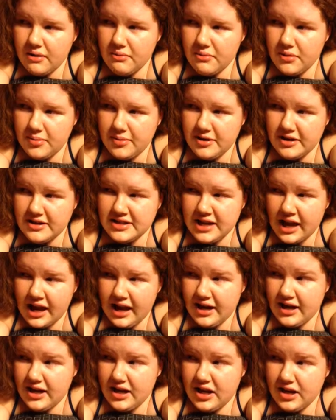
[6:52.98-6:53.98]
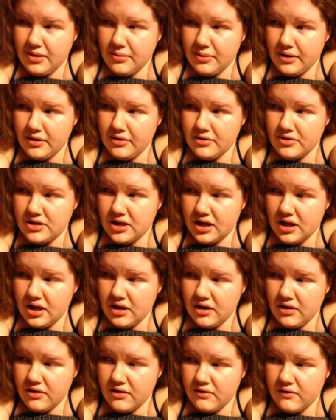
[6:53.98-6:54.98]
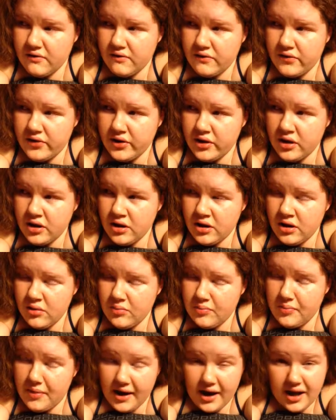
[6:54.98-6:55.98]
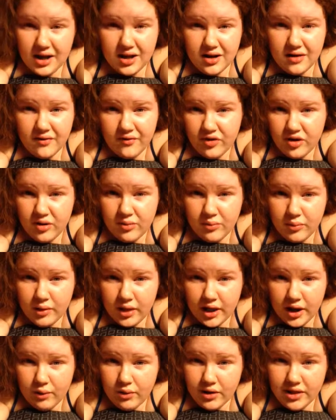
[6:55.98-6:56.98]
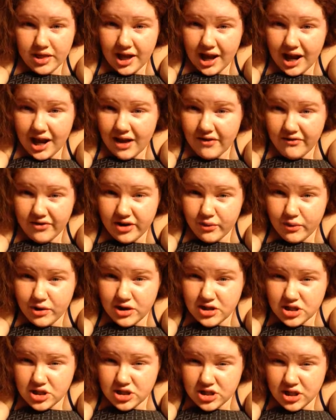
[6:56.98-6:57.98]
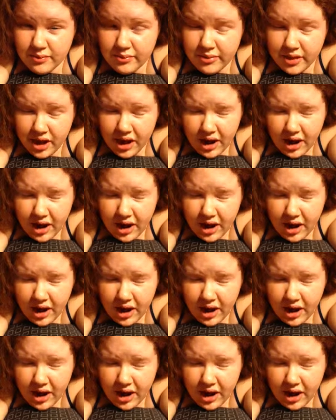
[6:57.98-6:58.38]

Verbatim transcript: maybe a tiny amount of pain from like where the IV was or